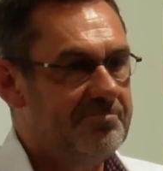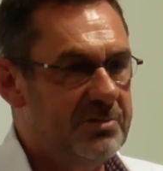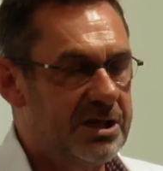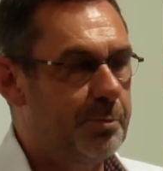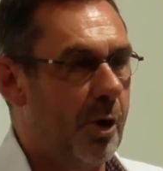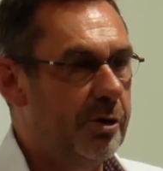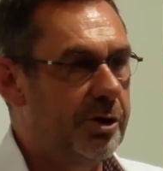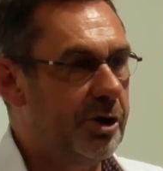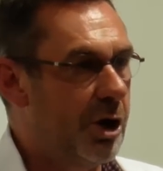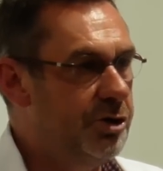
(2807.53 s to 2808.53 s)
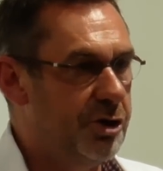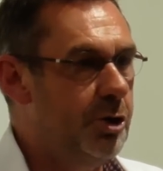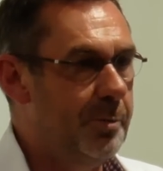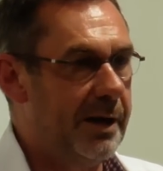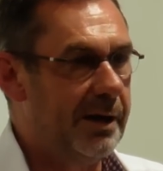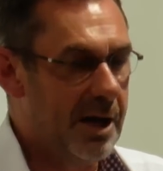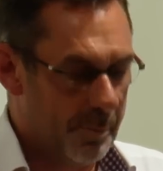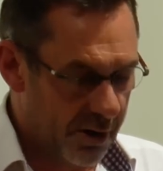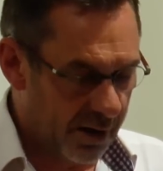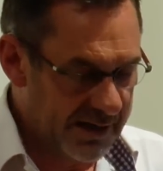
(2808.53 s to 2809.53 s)
despondent and doomy,
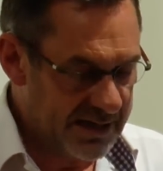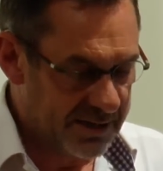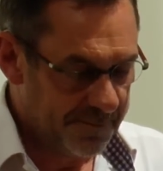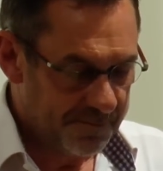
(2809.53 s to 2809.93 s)
but at least